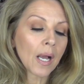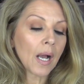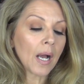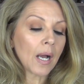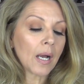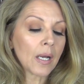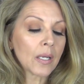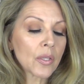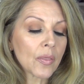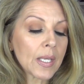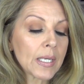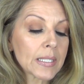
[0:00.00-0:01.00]
Uh,
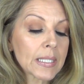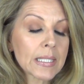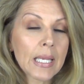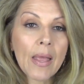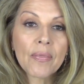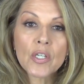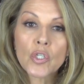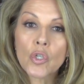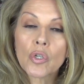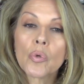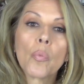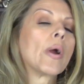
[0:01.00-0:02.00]
it is said that
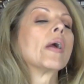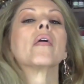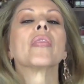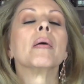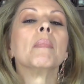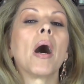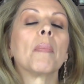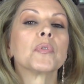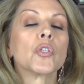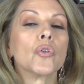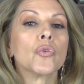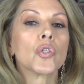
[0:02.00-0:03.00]
you can wear them
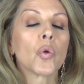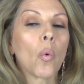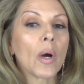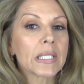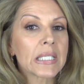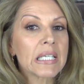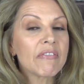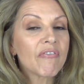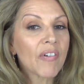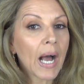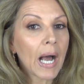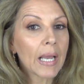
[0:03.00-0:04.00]
up to
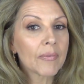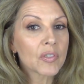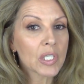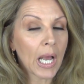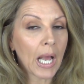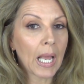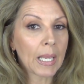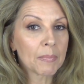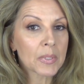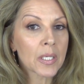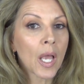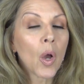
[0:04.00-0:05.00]
25
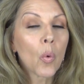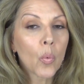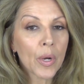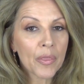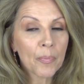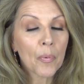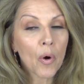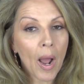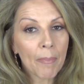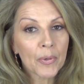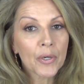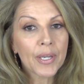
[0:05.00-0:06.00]
times with
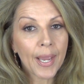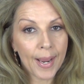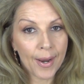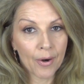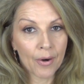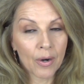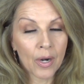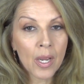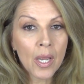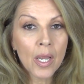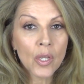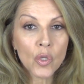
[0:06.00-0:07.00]
proper care.
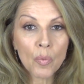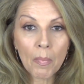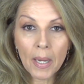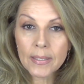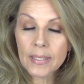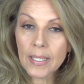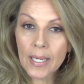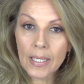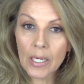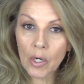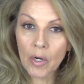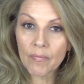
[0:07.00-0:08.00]
You must
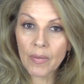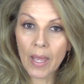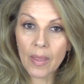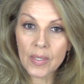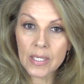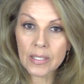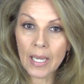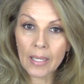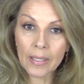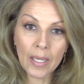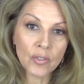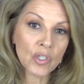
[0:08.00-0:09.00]
take care of these
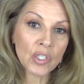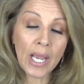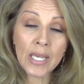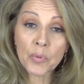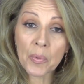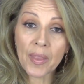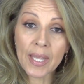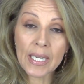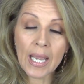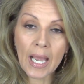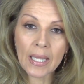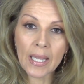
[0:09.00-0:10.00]
eyelashes, as with
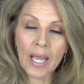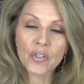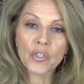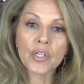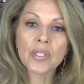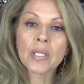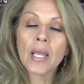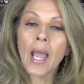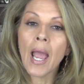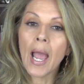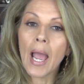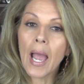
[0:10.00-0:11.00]
any eyelashes,
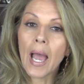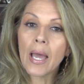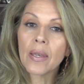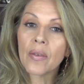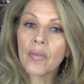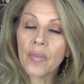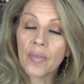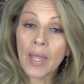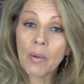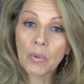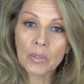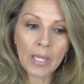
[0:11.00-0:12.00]
and
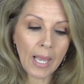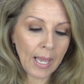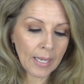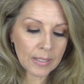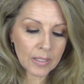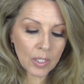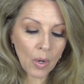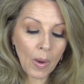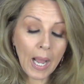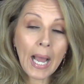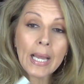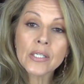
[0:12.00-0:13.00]
they will last.
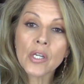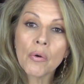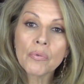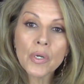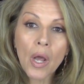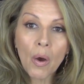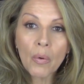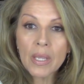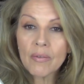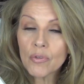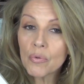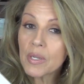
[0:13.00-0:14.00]
So I don't know
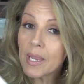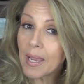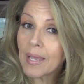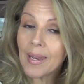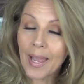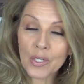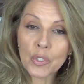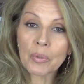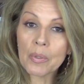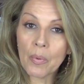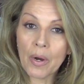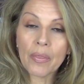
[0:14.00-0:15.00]
if you can
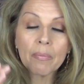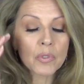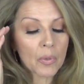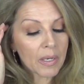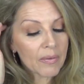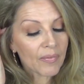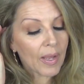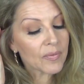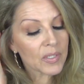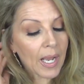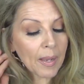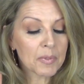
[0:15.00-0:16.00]
actually wear them
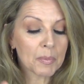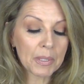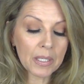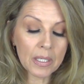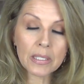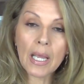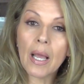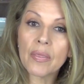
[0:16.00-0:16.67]
25 times because